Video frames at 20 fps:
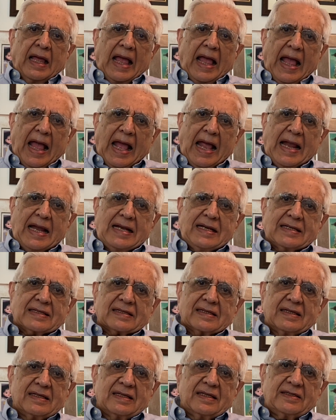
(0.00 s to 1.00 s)
And
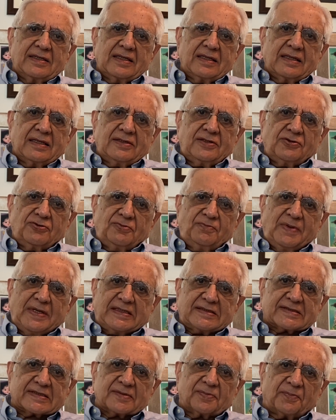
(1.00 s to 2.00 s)
you'd be
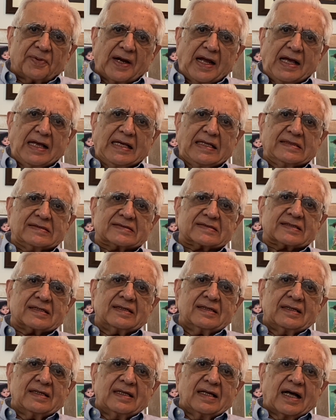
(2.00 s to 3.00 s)
surprised
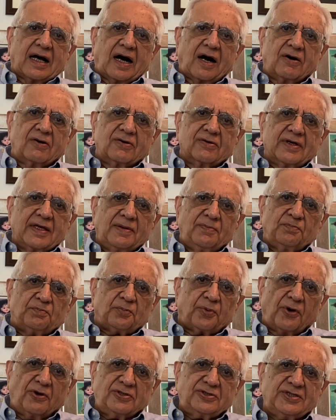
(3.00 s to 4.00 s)
how
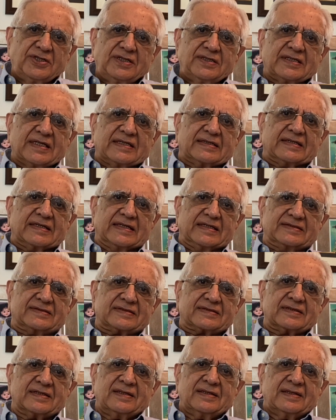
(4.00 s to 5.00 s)
important it
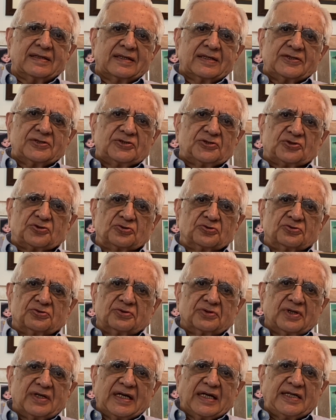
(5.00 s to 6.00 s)
is to
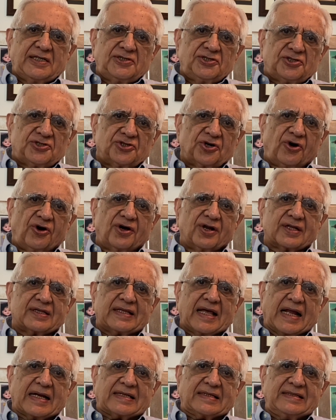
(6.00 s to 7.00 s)
ensure
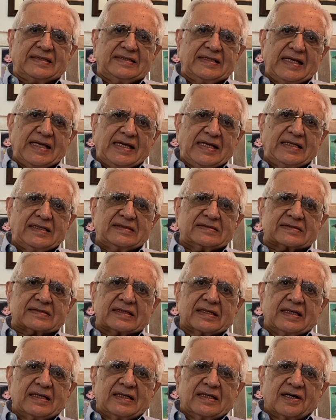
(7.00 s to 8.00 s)
that these
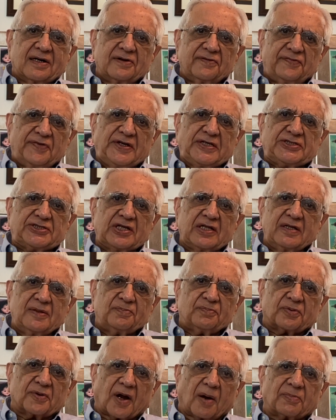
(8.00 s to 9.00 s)
official
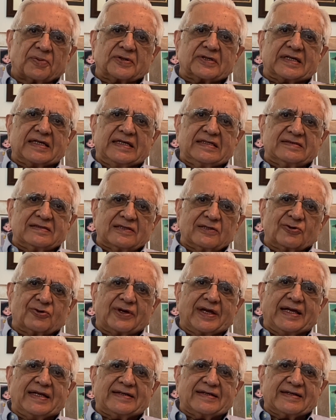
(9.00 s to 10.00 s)
properties
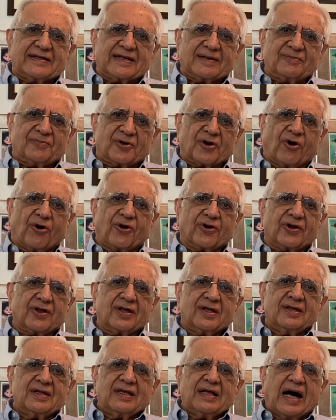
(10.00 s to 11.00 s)
located abroad
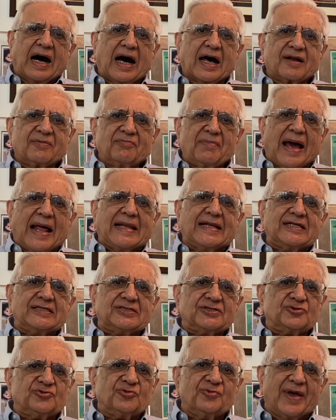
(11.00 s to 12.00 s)
are
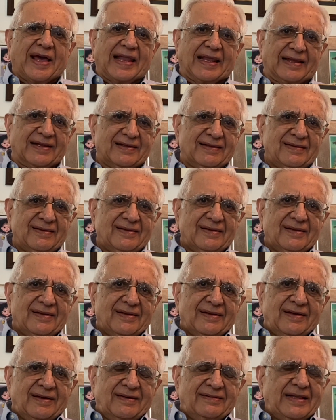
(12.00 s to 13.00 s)
managed well.
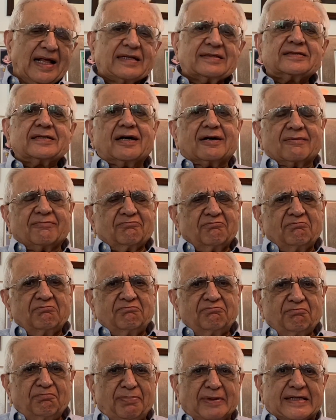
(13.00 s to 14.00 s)
That's a
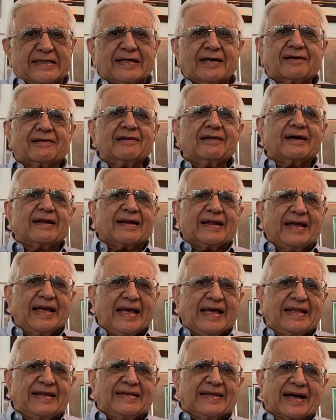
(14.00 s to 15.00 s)
particular
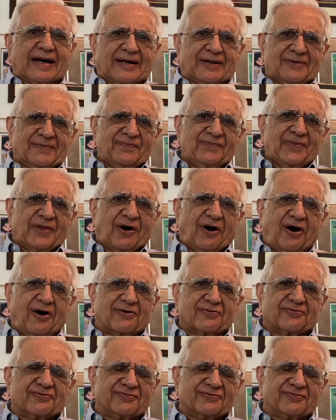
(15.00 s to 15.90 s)
area of